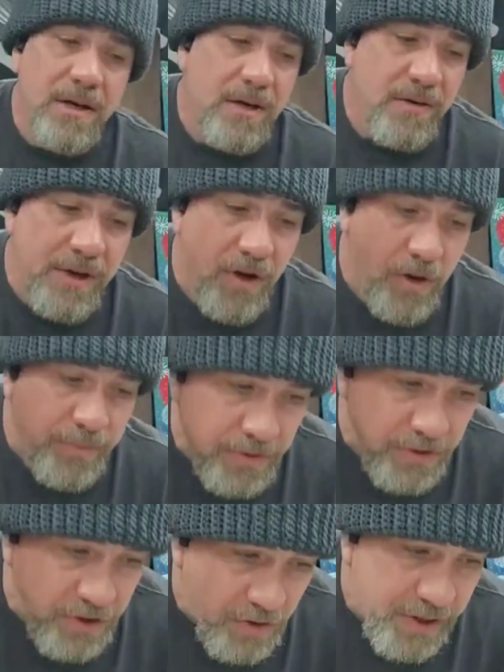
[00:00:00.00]
We hope you'll
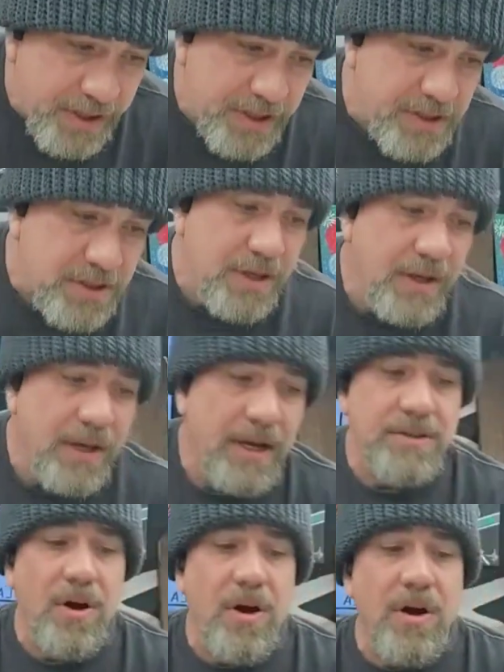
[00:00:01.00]
join us
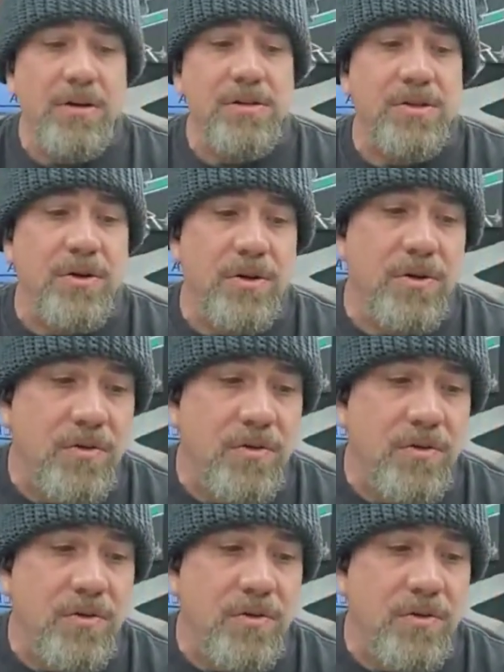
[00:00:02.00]
at the Heart and Soul